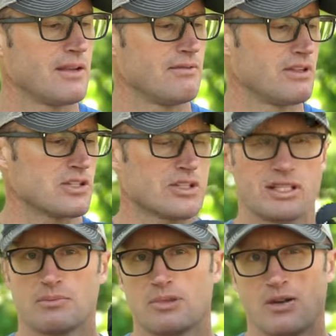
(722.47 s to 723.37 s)

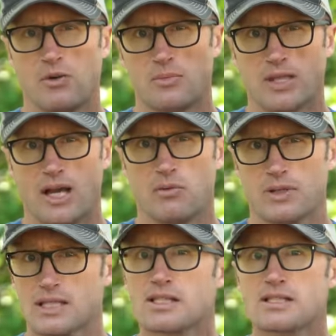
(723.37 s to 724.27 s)
Eventually, it probably won't be out
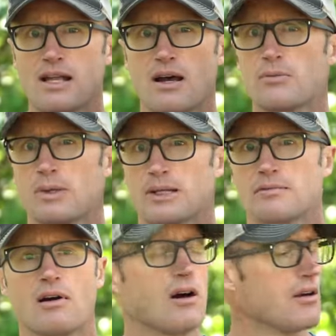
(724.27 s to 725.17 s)
when this is out, but
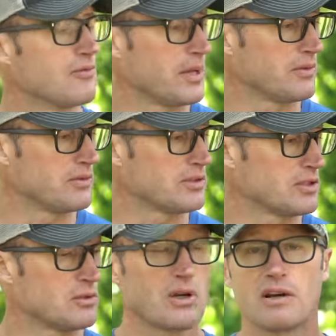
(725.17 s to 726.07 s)
I'll have my
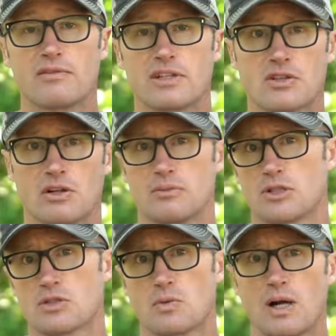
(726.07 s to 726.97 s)
review of this
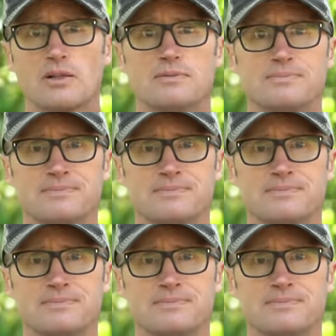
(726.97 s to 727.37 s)
armor as well.